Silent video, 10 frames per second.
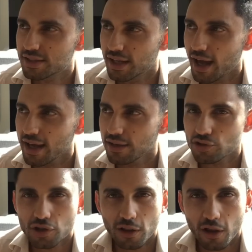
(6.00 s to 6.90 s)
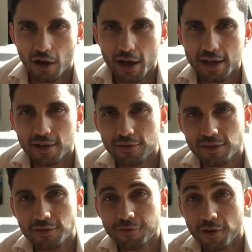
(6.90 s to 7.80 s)
Today, July
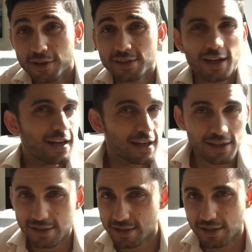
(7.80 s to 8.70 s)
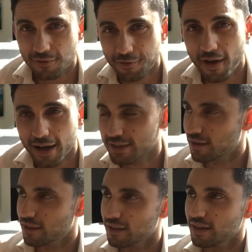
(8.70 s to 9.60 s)
the 1st, is in fact
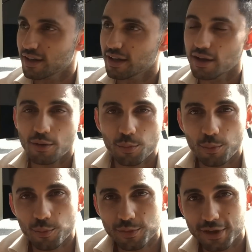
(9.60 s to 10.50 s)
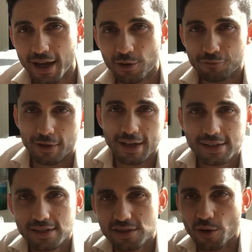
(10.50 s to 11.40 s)
the date of release,
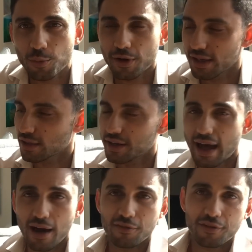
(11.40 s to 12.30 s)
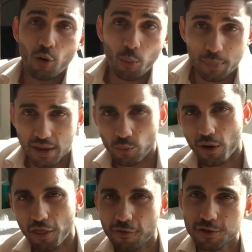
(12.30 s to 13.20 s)
so I'm pretty excited to have or be
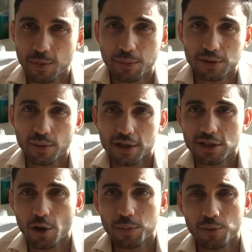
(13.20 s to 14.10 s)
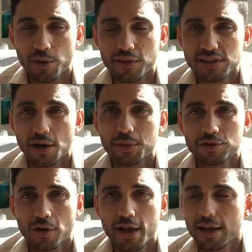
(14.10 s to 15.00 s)
one of the first people to actually open one of these up and
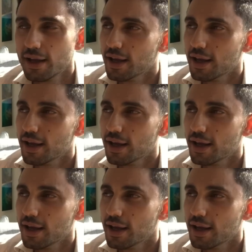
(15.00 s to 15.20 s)
try it.